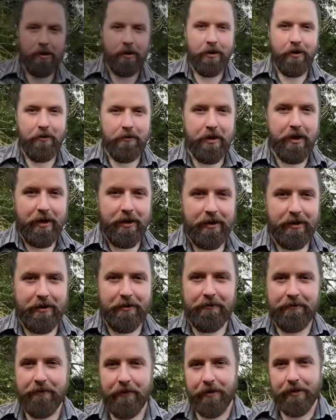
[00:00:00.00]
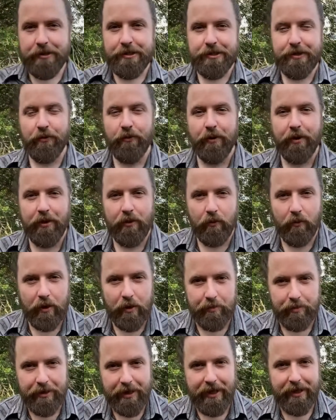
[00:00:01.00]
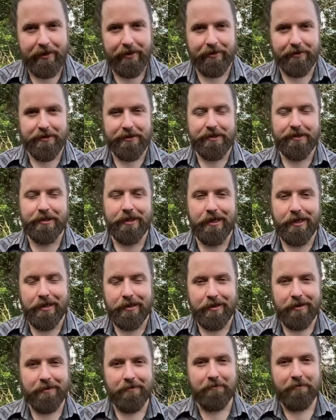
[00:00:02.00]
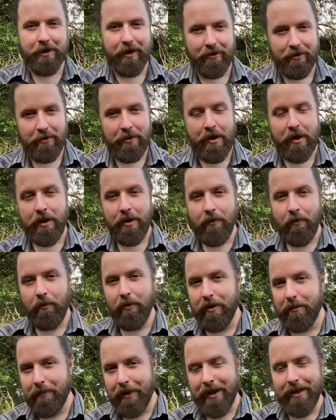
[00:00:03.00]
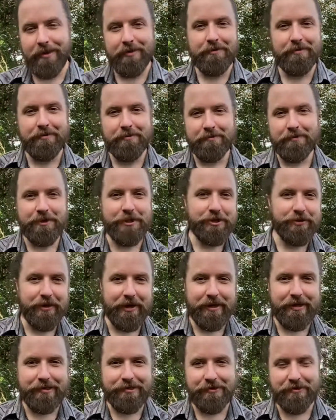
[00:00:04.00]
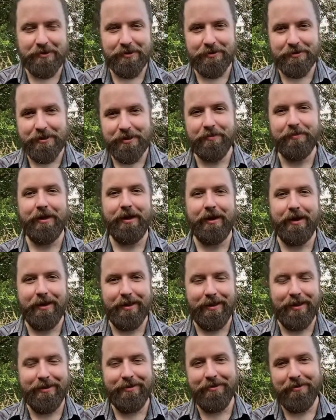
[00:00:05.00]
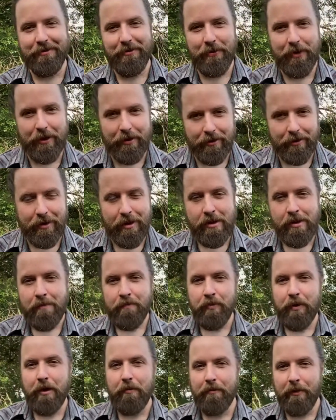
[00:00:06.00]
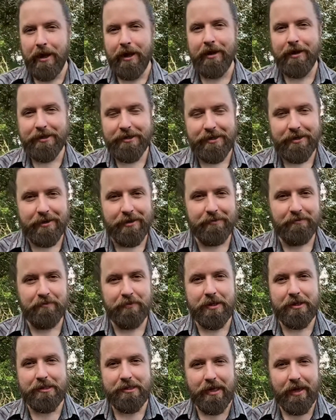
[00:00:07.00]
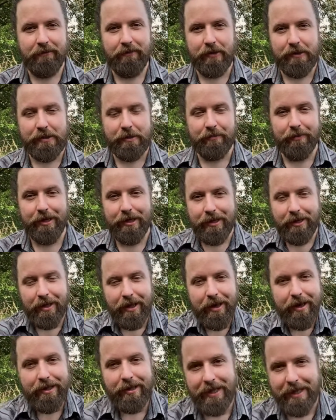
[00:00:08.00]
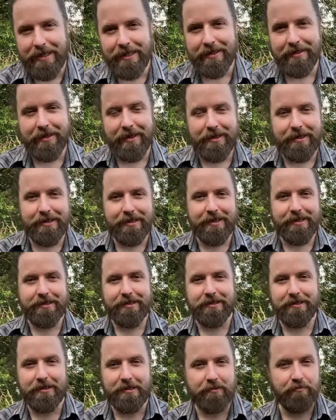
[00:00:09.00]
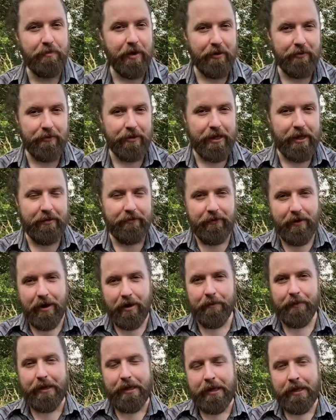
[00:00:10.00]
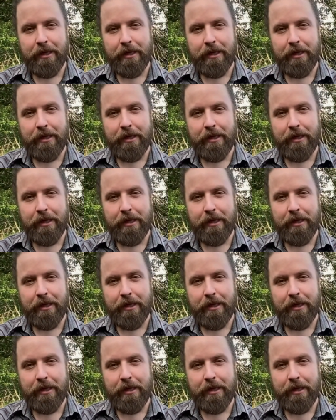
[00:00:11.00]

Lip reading: Okay, now first, we're gonna wanna plant our seed. Now, one of my little tricks or something I like to do here that might actually save you some money, and I like to think that this is better on the environment.